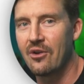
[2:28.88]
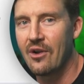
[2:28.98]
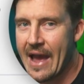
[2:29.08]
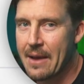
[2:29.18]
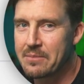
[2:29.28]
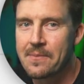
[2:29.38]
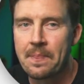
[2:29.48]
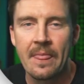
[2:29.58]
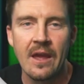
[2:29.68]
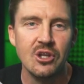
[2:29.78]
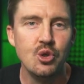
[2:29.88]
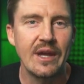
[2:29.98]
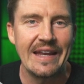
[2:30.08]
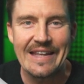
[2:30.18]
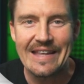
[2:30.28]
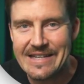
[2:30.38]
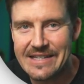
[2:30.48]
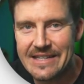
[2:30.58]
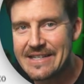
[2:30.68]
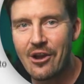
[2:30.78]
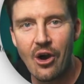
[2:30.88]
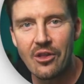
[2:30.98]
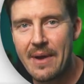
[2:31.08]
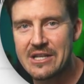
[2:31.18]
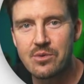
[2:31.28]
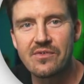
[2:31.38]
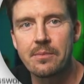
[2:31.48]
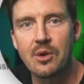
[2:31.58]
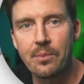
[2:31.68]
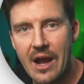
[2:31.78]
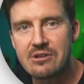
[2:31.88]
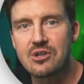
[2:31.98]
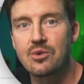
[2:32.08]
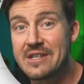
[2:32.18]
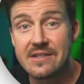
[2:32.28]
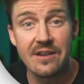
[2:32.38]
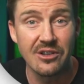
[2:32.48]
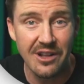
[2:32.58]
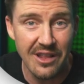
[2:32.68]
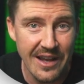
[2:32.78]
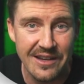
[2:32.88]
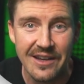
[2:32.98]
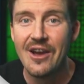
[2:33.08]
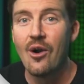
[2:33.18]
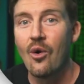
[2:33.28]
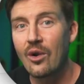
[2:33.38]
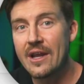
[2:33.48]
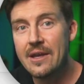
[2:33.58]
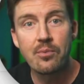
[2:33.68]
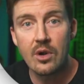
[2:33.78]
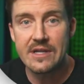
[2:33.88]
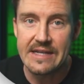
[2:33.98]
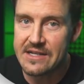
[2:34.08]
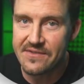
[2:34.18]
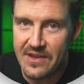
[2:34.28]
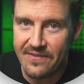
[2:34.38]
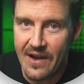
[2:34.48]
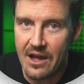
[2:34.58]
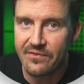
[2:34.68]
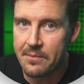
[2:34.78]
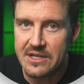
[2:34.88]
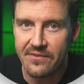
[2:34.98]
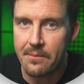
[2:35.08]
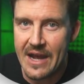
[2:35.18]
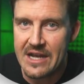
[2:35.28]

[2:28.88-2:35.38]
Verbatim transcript: other apps. You can easily take all the passwords from your browser with a single click or import a CSV file from a different